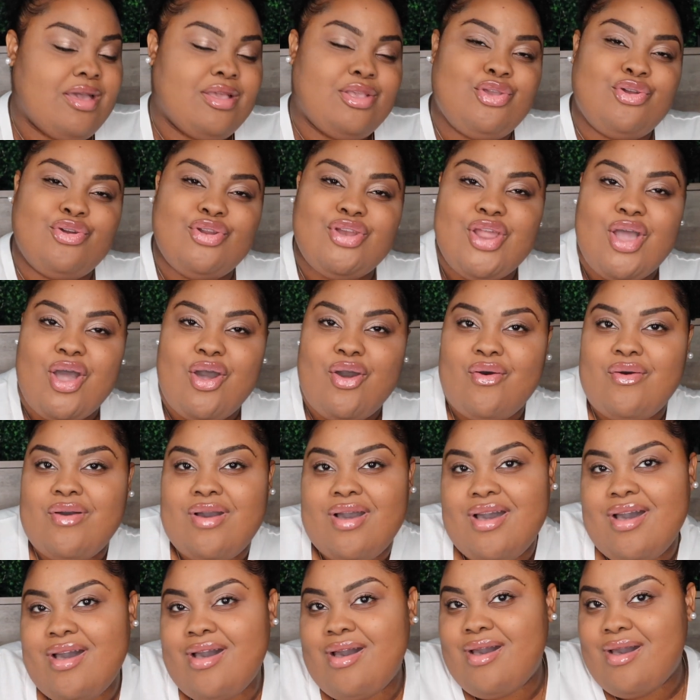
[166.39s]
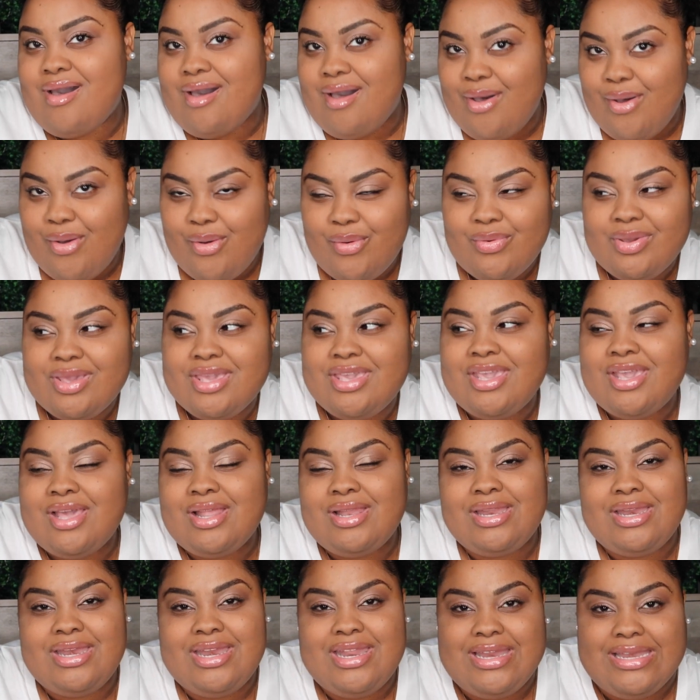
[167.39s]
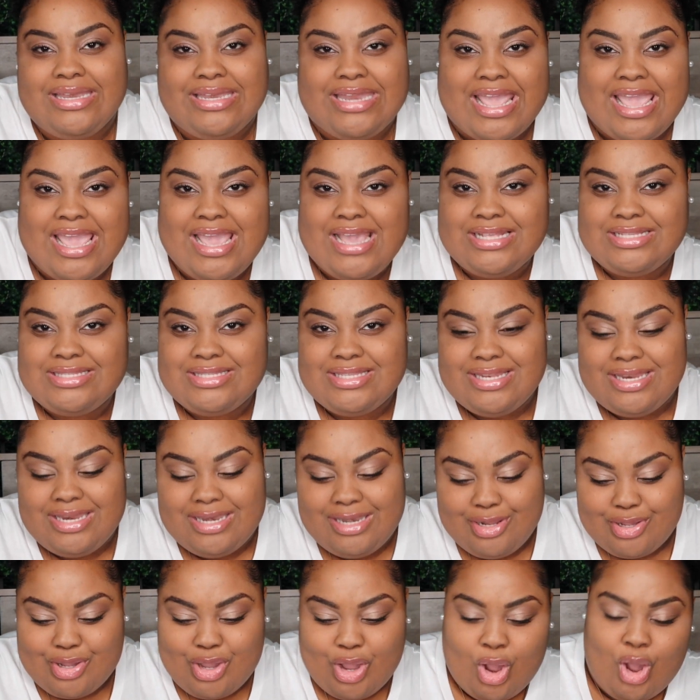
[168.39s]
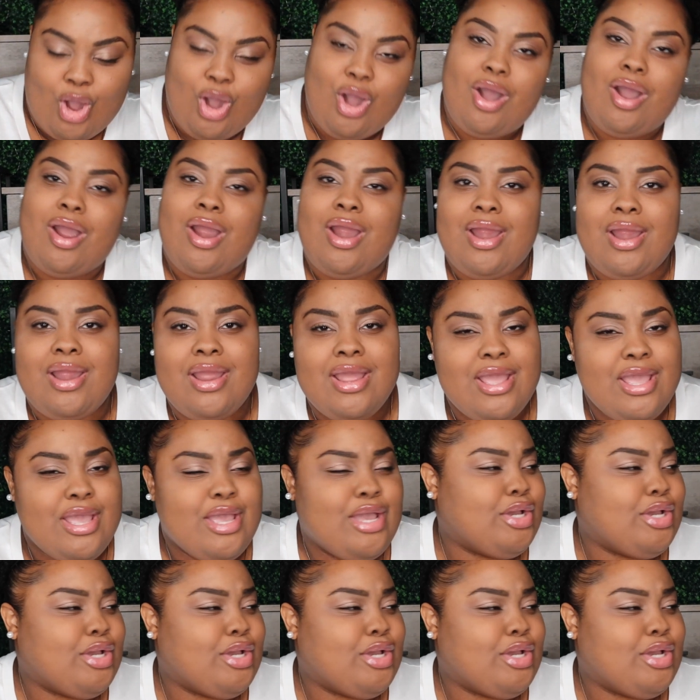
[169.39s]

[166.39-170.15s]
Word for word: you know, uh-oh, killing it, dancing in the car,